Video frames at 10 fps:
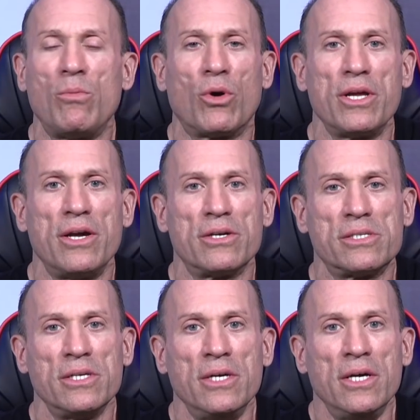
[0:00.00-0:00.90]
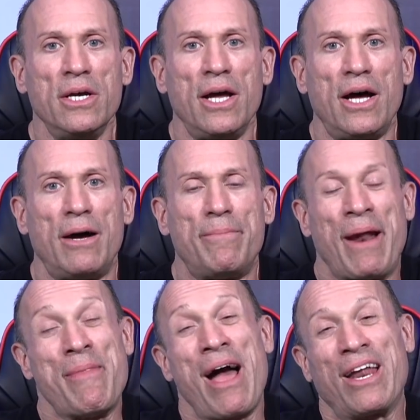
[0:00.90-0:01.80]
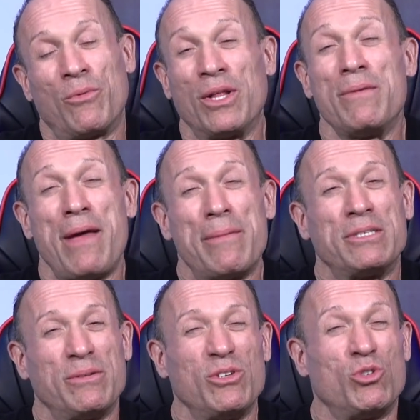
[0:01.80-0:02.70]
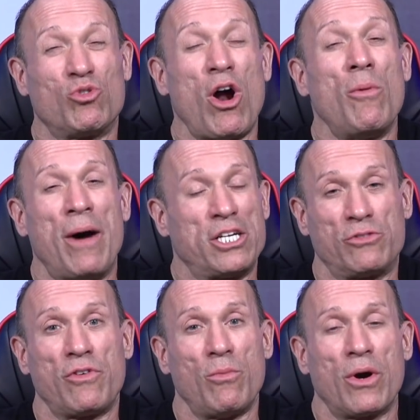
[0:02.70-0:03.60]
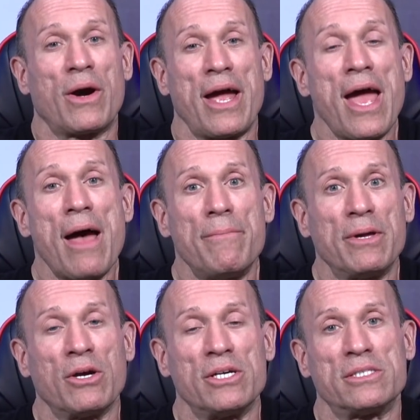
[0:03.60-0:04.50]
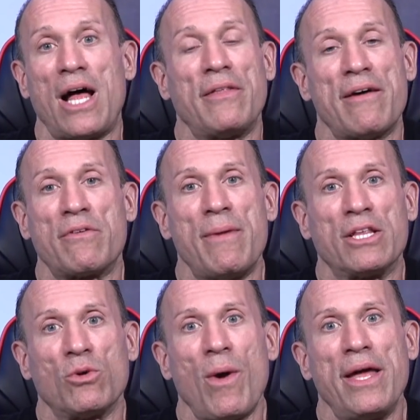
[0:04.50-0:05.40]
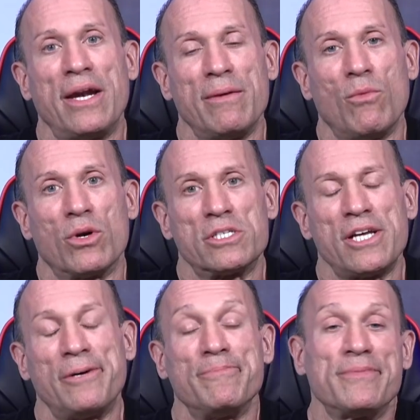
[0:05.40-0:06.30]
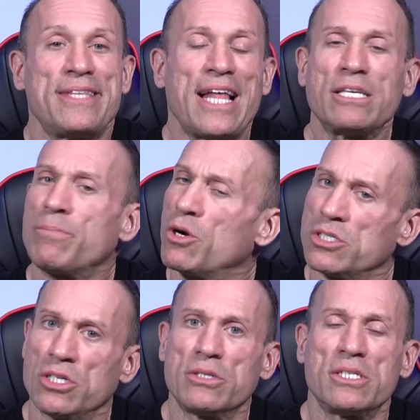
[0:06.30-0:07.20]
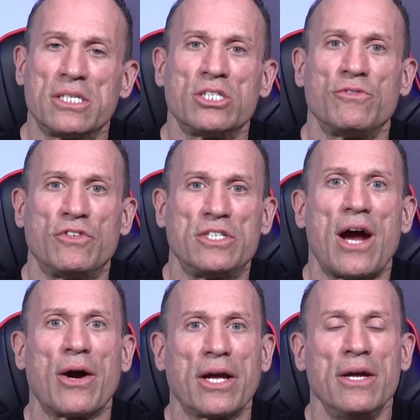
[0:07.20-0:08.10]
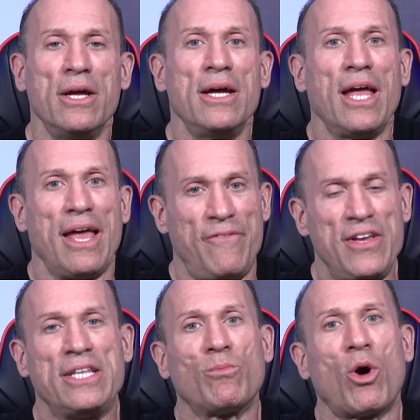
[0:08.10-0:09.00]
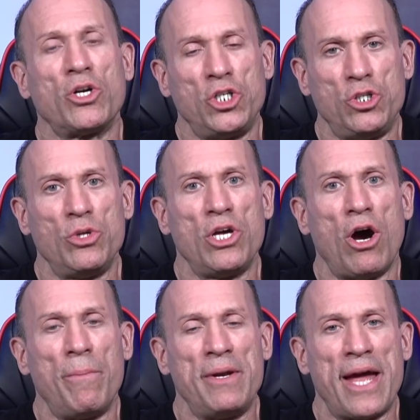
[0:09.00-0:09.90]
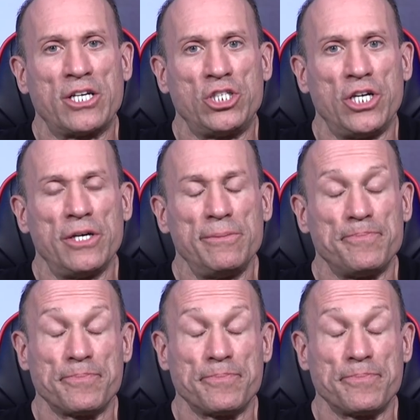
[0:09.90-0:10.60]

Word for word: more years. But I'm not going to really be able to grow much from where I am because I'll never make the weight anymore. So that's a personal decision for Derek. If he were to do the Open next year